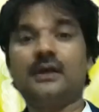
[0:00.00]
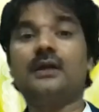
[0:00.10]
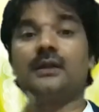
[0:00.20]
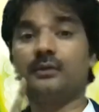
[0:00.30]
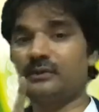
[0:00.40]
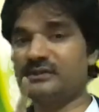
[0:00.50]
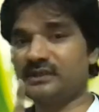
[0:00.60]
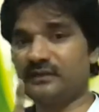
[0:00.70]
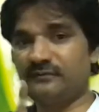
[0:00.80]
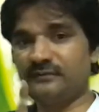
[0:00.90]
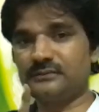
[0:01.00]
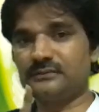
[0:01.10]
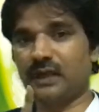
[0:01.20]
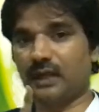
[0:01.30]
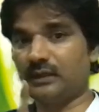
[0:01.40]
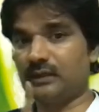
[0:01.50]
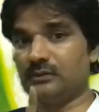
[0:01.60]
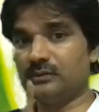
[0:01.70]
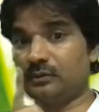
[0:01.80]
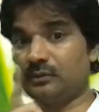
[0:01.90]
Love yourself. I tell
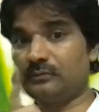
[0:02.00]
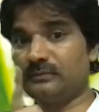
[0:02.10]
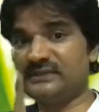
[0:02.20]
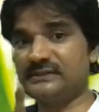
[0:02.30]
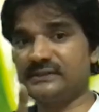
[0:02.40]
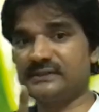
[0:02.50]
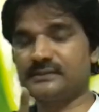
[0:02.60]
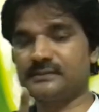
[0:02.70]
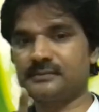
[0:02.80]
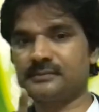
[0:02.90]
you, don't miss this.